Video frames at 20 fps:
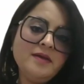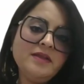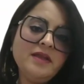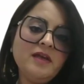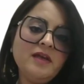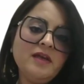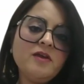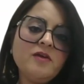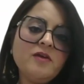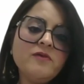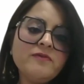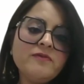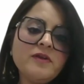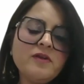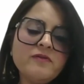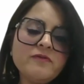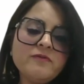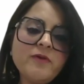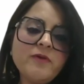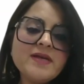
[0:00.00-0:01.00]
I think
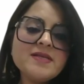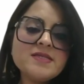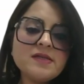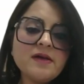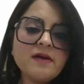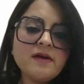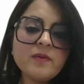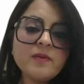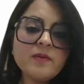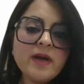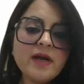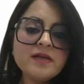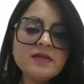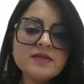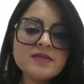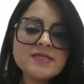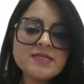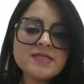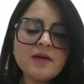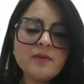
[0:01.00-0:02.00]
you've raised our
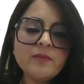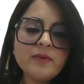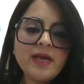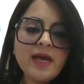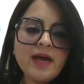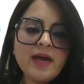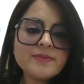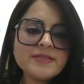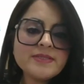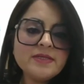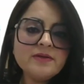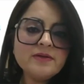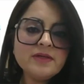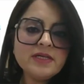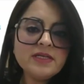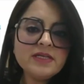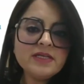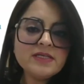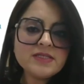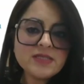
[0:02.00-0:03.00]
awareness that we
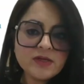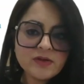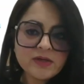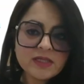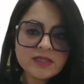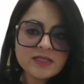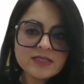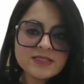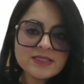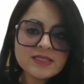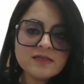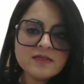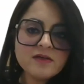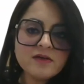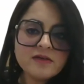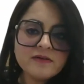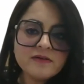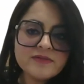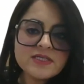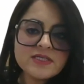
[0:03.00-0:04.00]
absolutely need to look at this in a
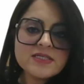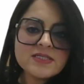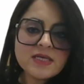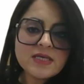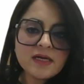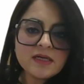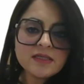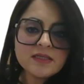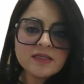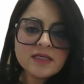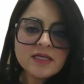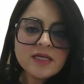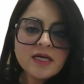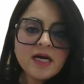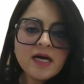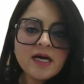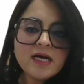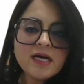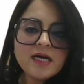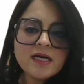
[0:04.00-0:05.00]
lot of detail.
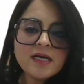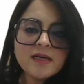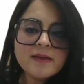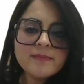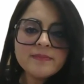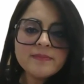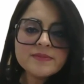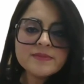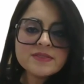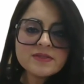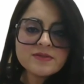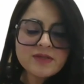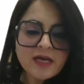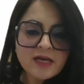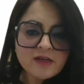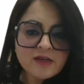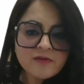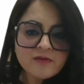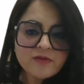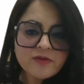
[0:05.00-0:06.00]
So
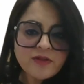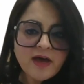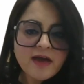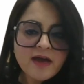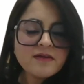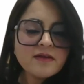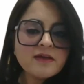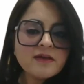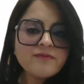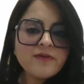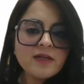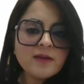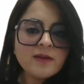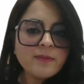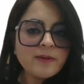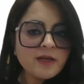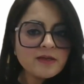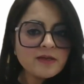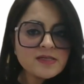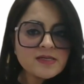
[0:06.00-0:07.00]
thank you for that. And if
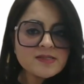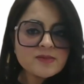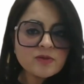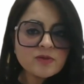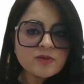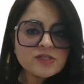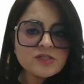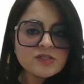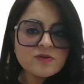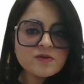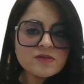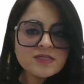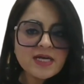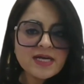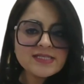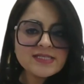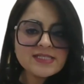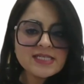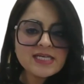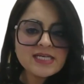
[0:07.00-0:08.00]
anybody does want to talk to
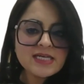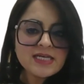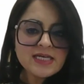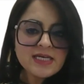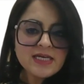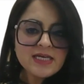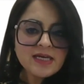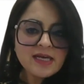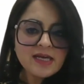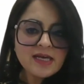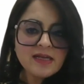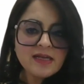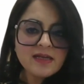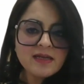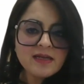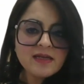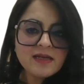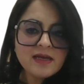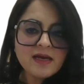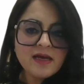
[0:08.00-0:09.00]
Andy
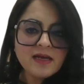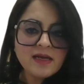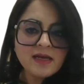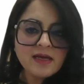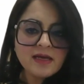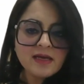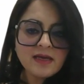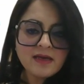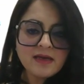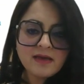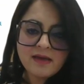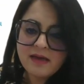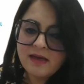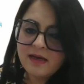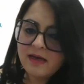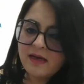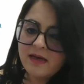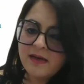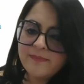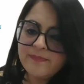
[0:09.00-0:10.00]
in any
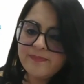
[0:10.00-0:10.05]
